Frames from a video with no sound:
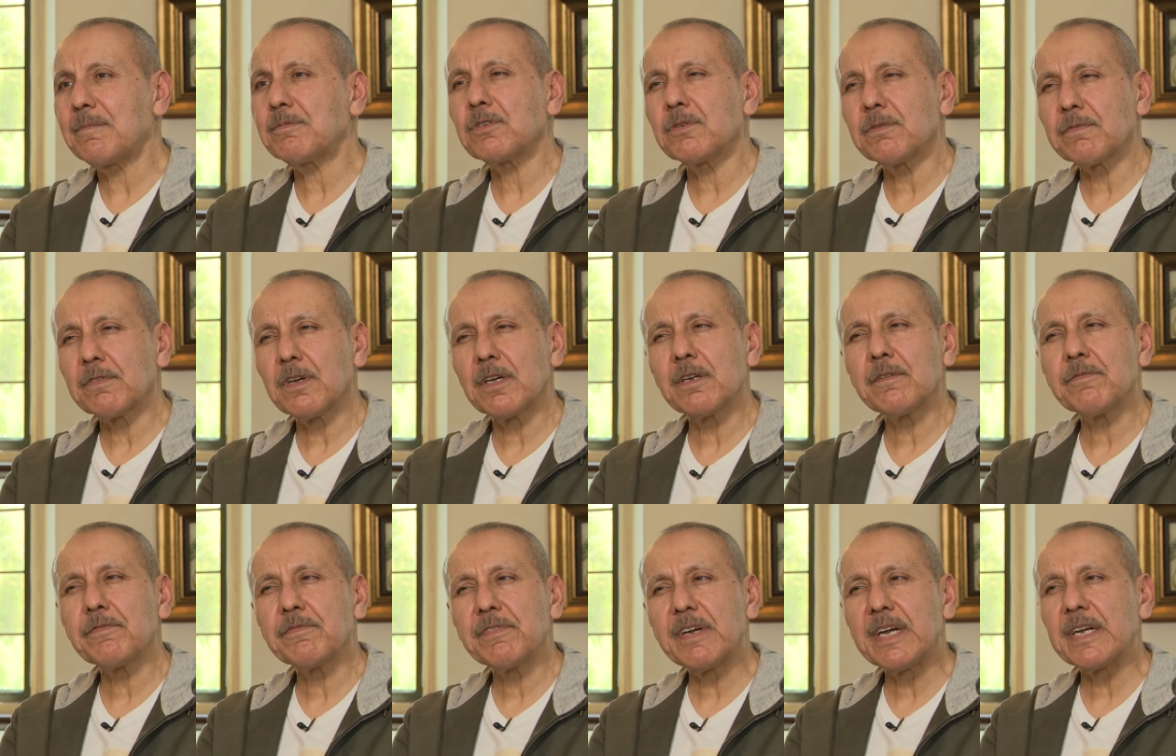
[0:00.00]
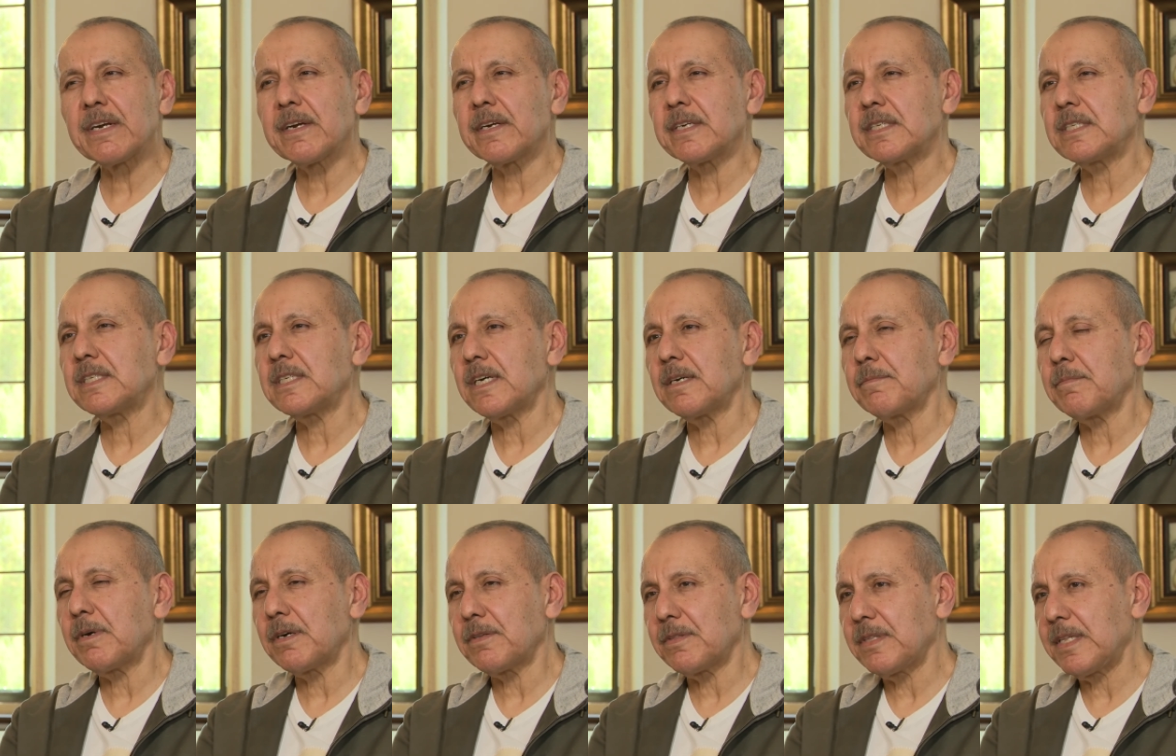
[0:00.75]
So you've got a fair idea
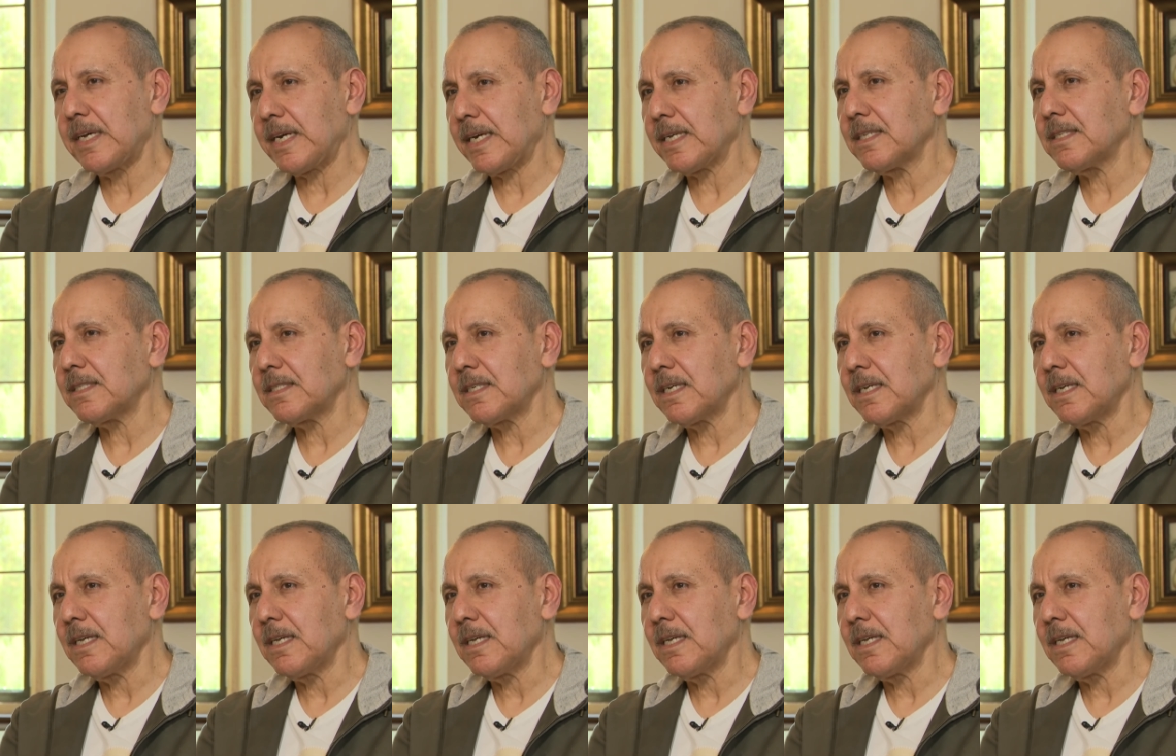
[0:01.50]
about that